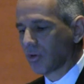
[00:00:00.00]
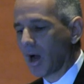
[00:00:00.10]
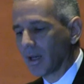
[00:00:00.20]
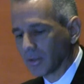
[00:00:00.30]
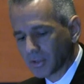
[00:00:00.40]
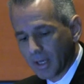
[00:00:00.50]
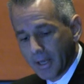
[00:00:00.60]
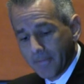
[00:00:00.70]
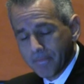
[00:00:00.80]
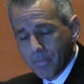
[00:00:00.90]
trials
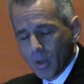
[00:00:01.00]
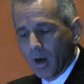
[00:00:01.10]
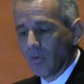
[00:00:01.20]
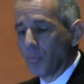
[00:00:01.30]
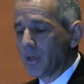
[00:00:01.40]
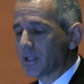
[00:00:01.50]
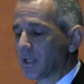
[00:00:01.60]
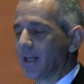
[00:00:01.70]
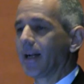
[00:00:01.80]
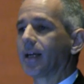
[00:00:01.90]
of
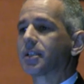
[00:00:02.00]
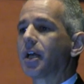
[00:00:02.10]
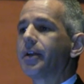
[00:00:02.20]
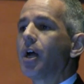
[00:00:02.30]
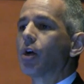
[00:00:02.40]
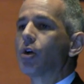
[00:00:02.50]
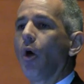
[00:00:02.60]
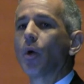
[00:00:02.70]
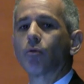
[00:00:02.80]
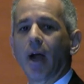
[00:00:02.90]
obesity. And I said,
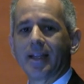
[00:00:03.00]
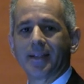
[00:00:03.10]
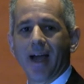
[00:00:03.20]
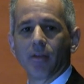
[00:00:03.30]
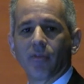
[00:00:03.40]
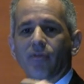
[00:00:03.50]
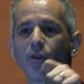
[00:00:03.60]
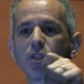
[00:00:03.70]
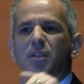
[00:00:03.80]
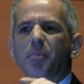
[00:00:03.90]
go and write down the
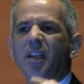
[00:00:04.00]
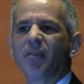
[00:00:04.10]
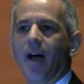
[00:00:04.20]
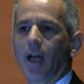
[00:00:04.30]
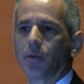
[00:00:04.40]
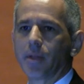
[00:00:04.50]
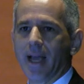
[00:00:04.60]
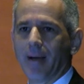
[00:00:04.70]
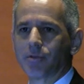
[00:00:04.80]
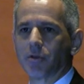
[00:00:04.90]
first p-value in
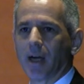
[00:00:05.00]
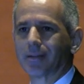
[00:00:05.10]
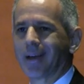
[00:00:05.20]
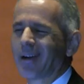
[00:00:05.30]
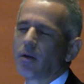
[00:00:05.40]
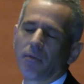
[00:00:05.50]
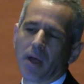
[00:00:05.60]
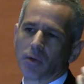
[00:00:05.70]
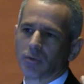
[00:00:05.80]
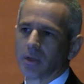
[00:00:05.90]
the abstract. I don't know if
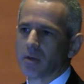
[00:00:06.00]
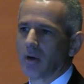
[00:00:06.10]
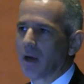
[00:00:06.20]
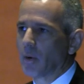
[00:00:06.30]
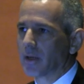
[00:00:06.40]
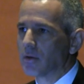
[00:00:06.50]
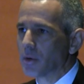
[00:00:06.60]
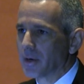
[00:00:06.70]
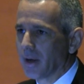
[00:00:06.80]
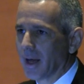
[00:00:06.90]
that was really the right way to
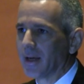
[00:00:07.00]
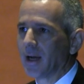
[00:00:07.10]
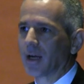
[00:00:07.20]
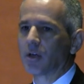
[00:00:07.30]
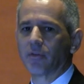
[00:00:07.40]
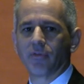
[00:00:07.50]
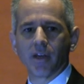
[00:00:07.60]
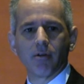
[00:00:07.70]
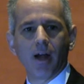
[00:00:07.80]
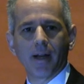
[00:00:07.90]
do it or not. I couldn't
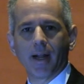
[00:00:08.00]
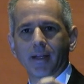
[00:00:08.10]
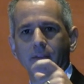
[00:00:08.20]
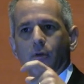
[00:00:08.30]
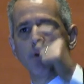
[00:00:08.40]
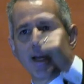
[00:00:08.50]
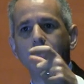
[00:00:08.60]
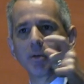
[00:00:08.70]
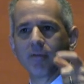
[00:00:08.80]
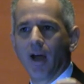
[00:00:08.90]
figure out how to get the
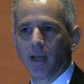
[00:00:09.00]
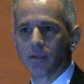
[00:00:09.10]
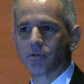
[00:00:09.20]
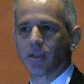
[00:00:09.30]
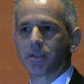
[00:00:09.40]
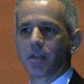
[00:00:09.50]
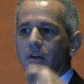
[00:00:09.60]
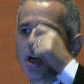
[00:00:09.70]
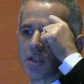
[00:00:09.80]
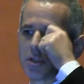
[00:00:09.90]
right p-value. So I said,
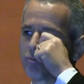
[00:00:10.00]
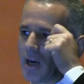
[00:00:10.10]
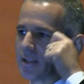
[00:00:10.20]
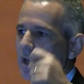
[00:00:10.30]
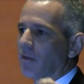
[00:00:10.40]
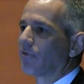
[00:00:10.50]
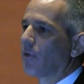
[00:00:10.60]
just write down the